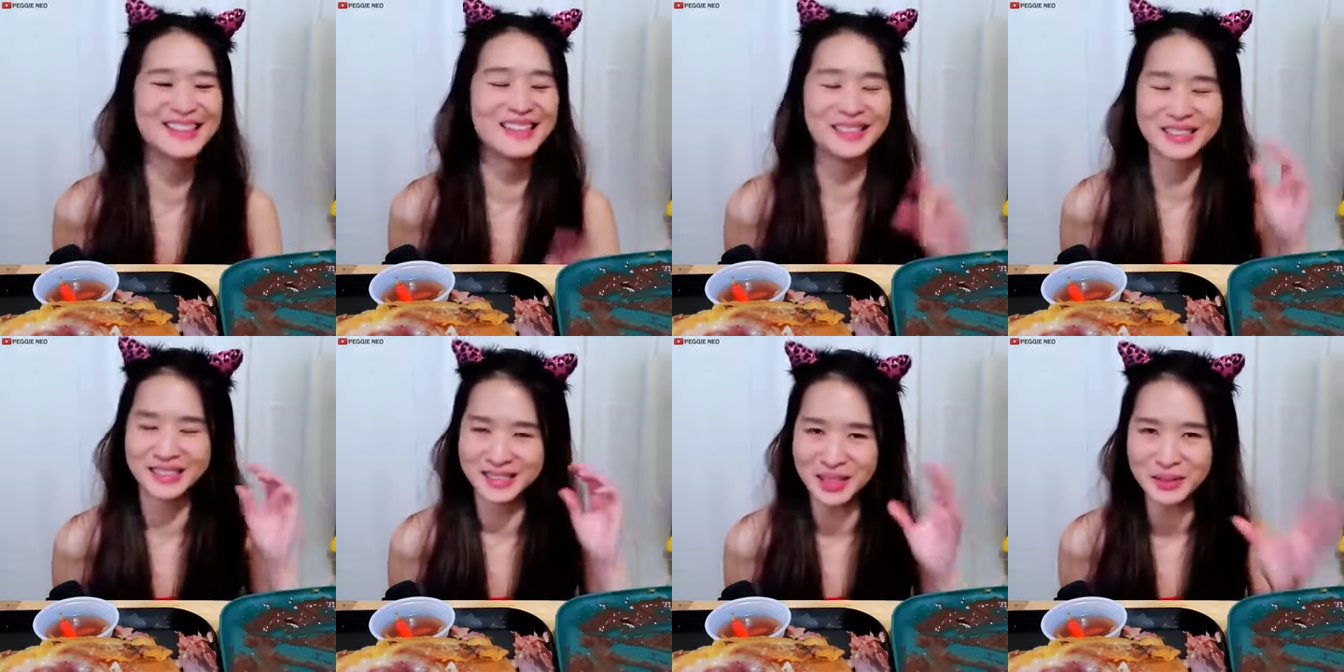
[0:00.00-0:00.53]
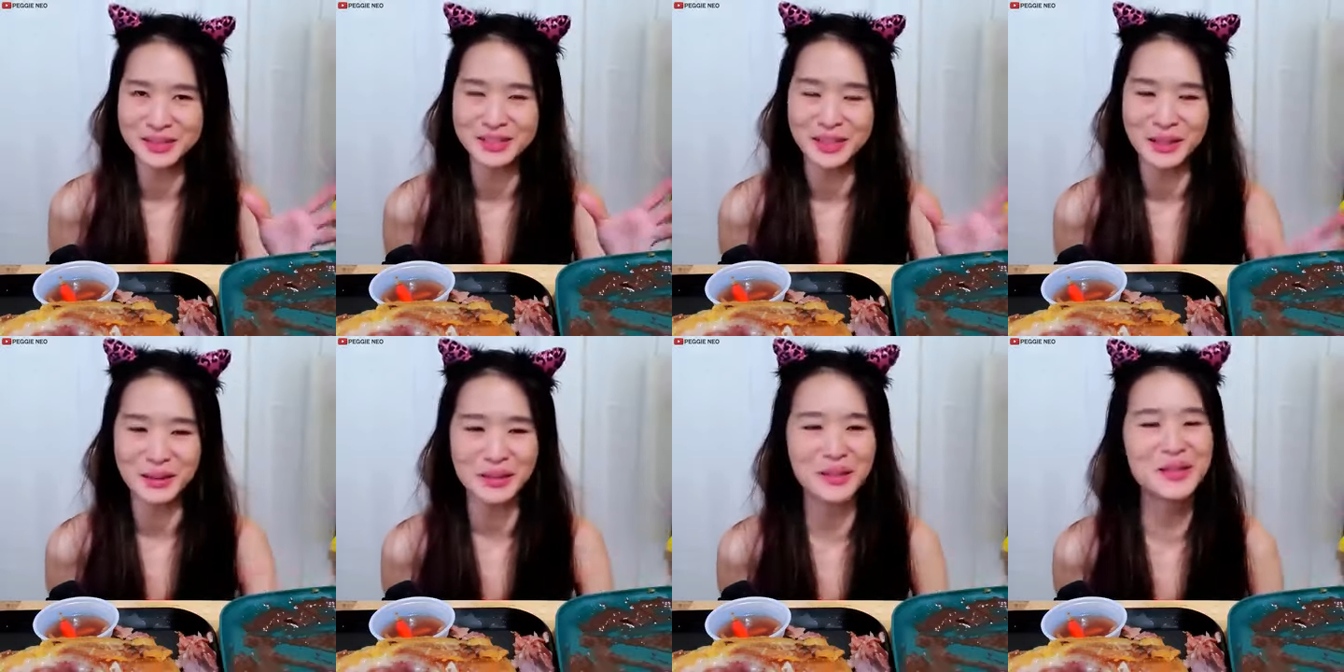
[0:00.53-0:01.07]
Sounds
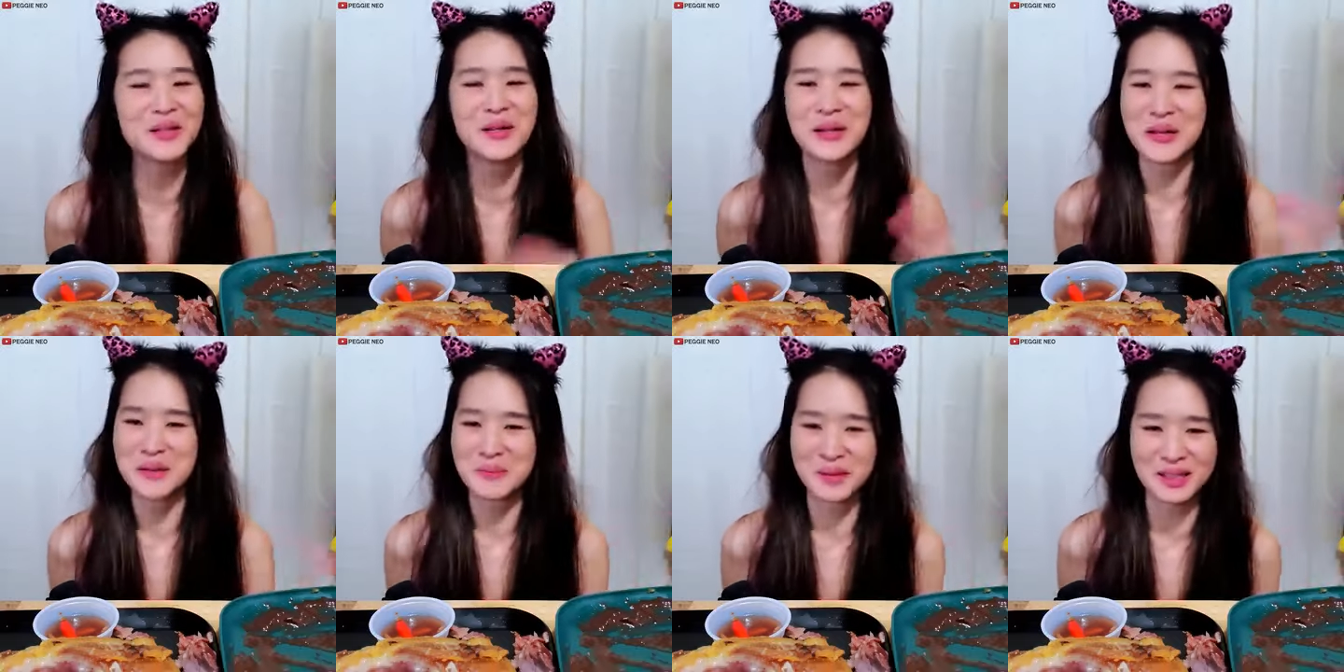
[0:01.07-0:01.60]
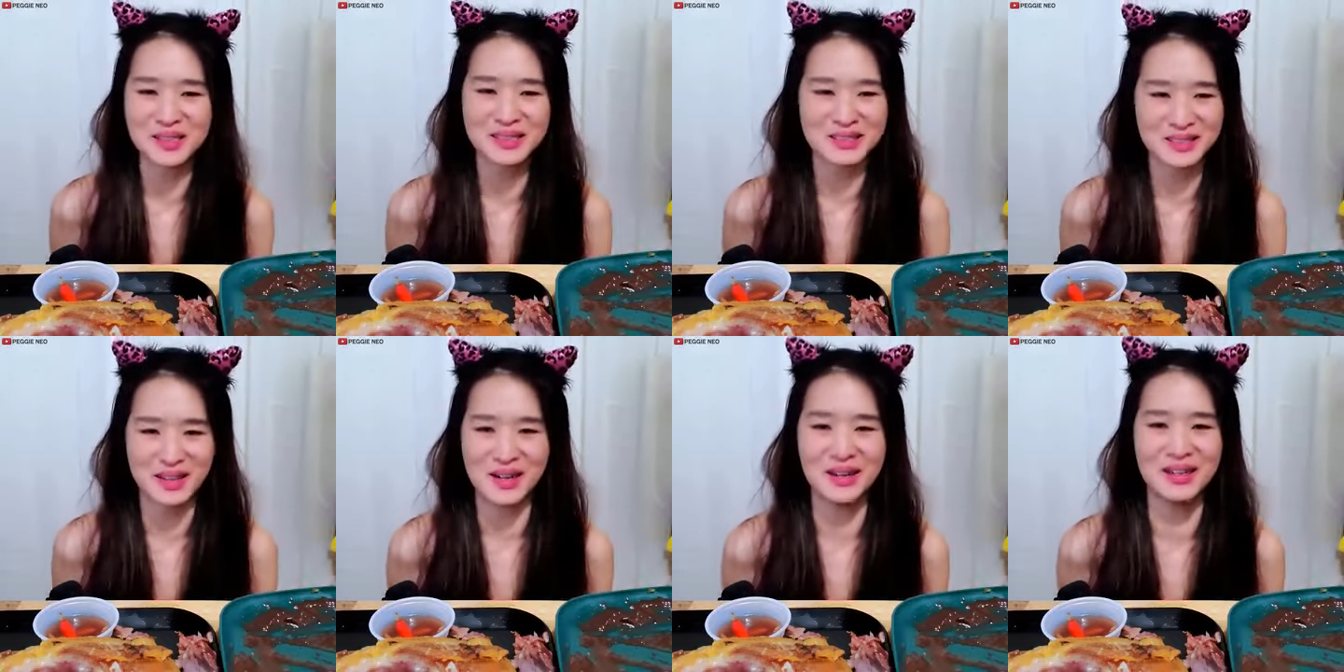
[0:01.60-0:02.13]
scary, but it's
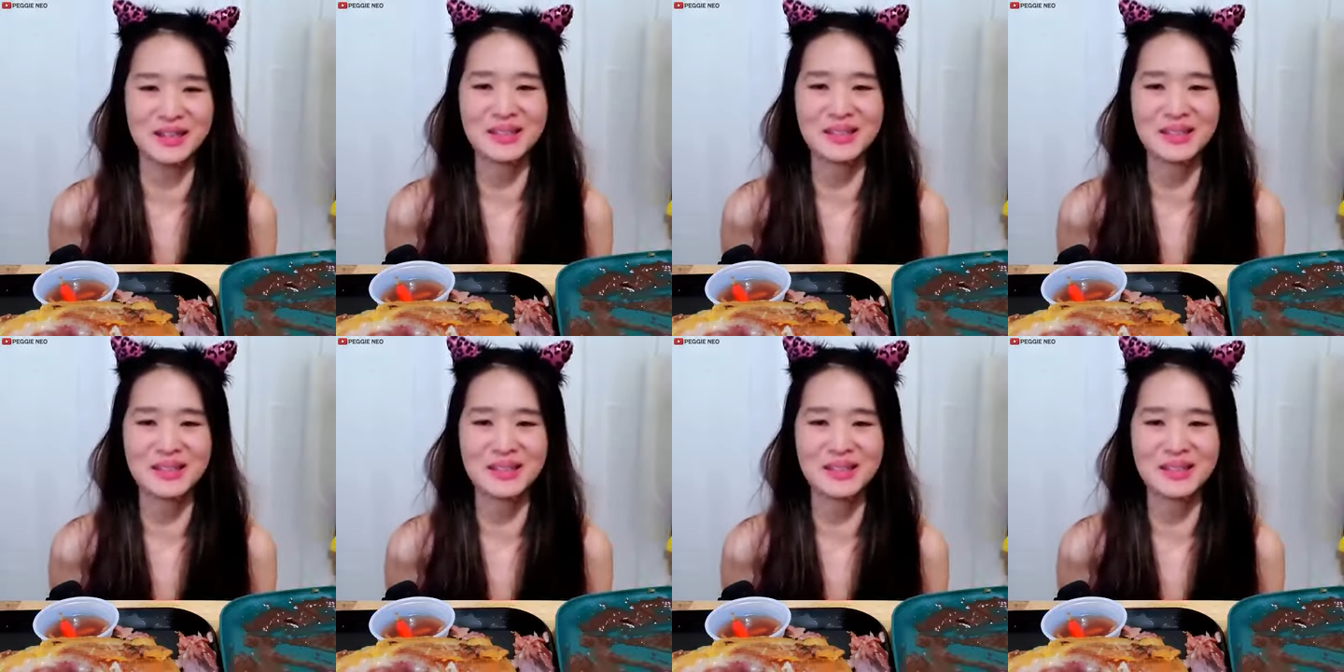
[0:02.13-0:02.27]
not.